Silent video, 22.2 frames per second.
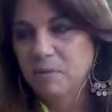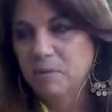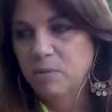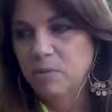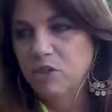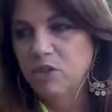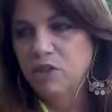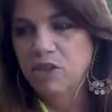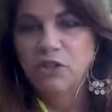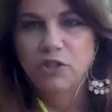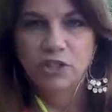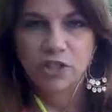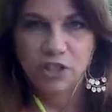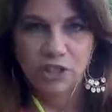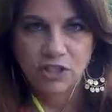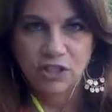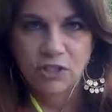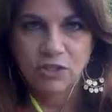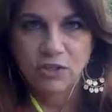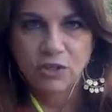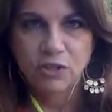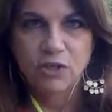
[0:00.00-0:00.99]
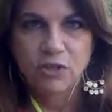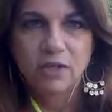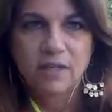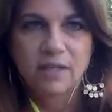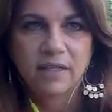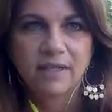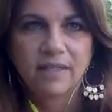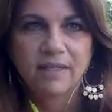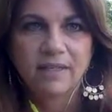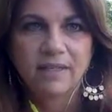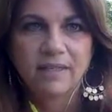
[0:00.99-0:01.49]
was here just to
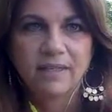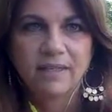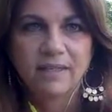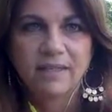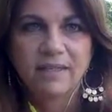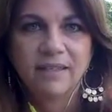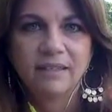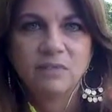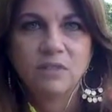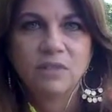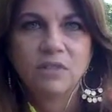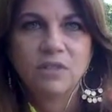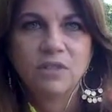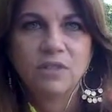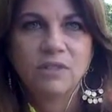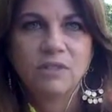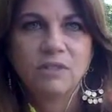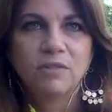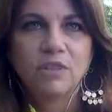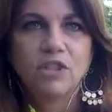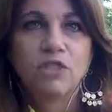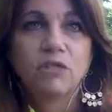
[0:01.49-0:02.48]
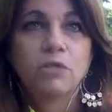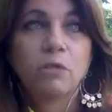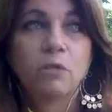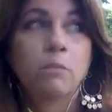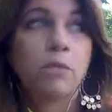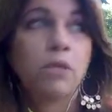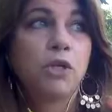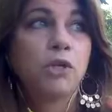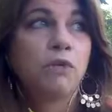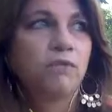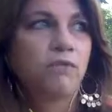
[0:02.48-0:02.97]
cook, and it was just a
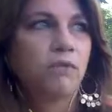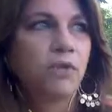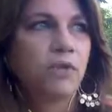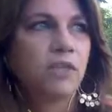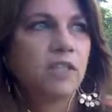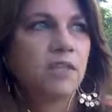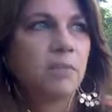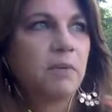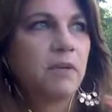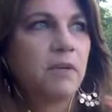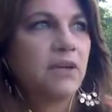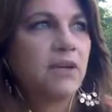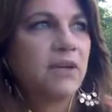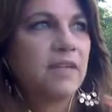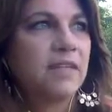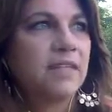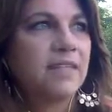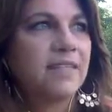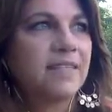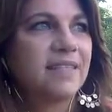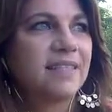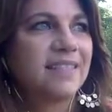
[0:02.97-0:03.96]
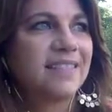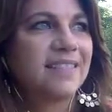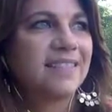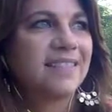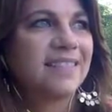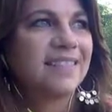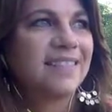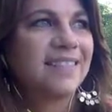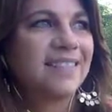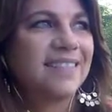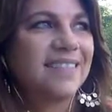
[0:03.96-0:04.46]
beautiful experience, and it's
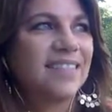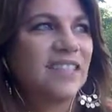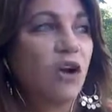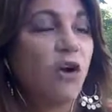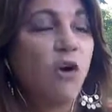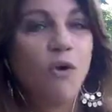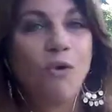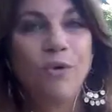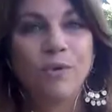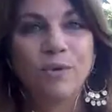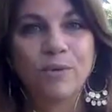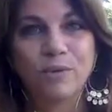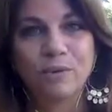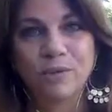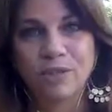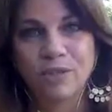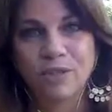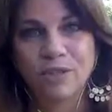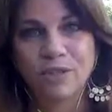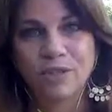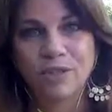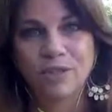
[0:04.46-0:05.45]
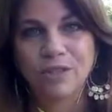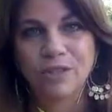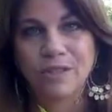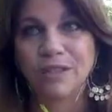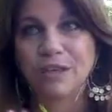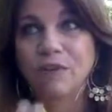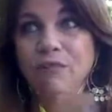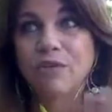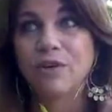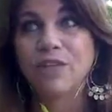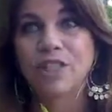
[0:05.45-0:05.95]
a whole
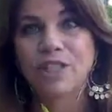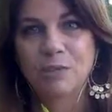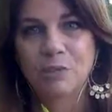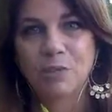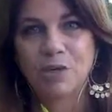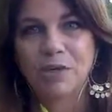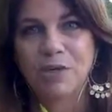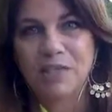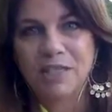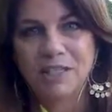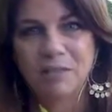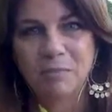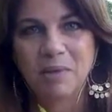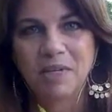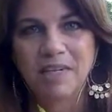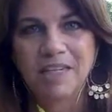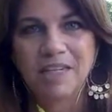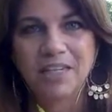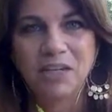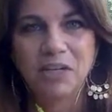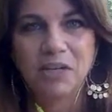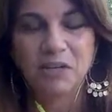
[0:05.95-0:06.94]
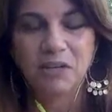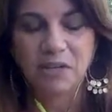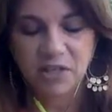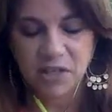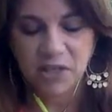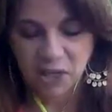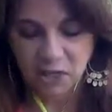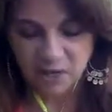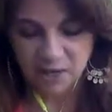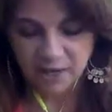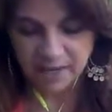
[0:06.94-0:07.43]
different experience being here a
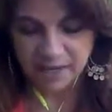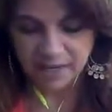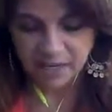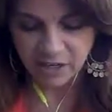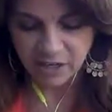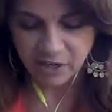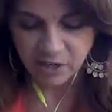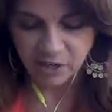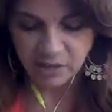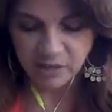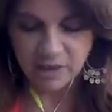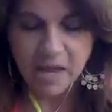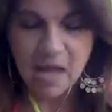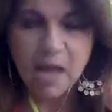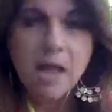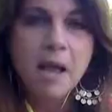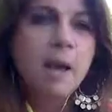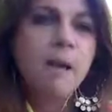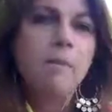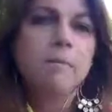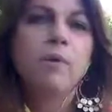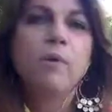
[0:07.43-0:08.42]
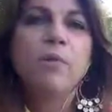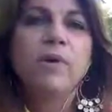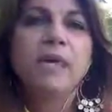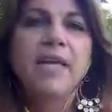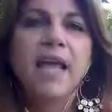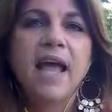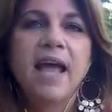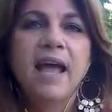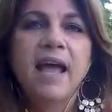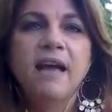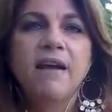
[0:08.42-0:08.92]
year later. But we
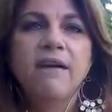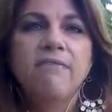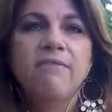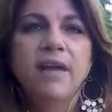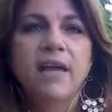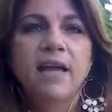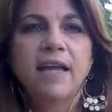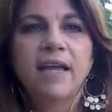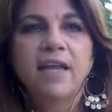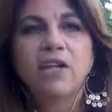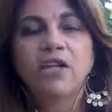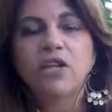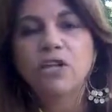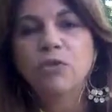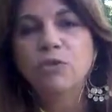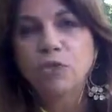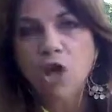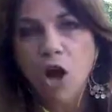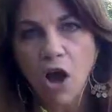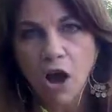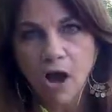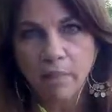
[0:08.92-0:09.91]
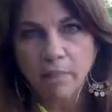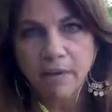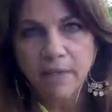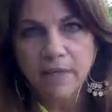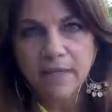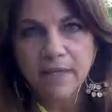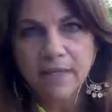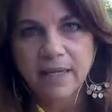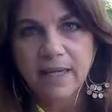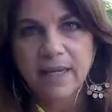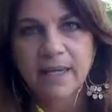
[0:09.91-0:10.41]
have a new
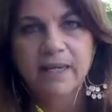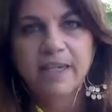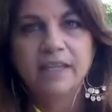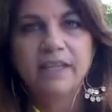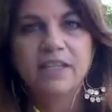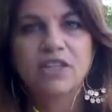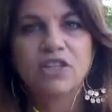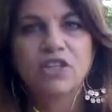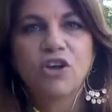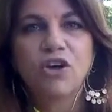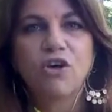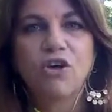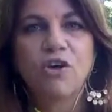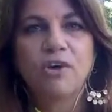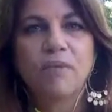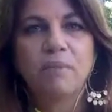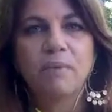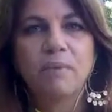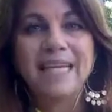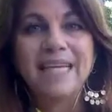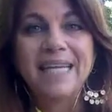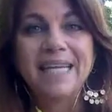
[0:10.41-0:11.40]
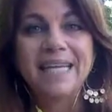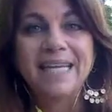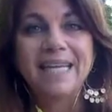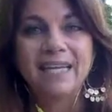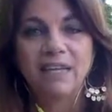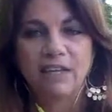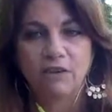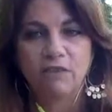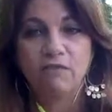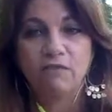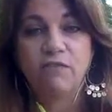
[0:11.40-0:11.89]
topic, and it is called Be
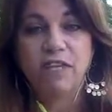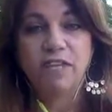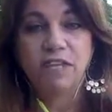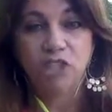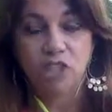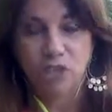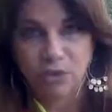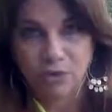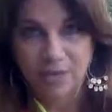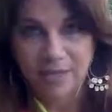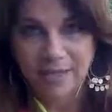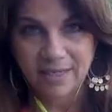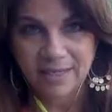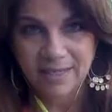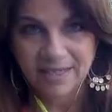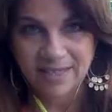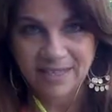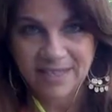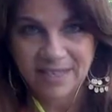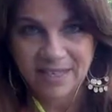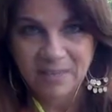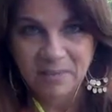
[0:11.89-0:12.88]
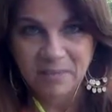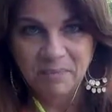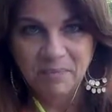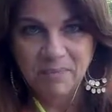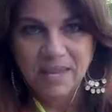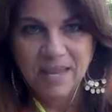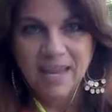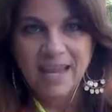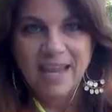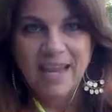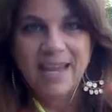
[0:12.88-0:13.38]
Adventurous,
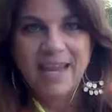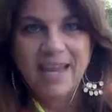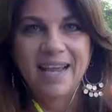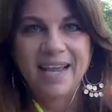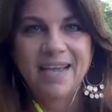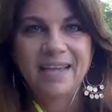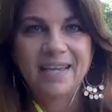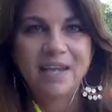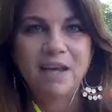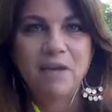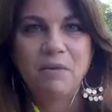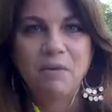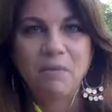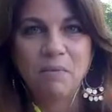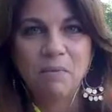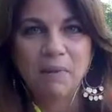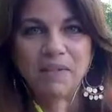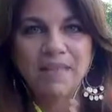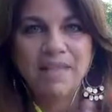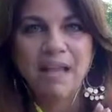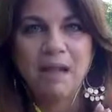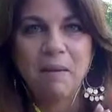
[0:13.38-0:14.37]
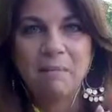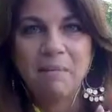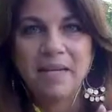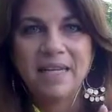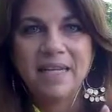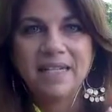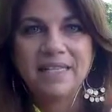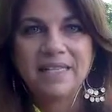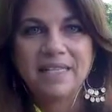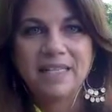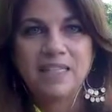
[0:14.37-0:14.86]
and what that
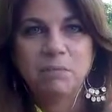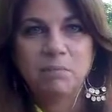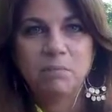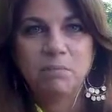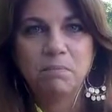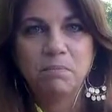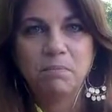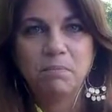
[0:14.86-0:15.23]
means is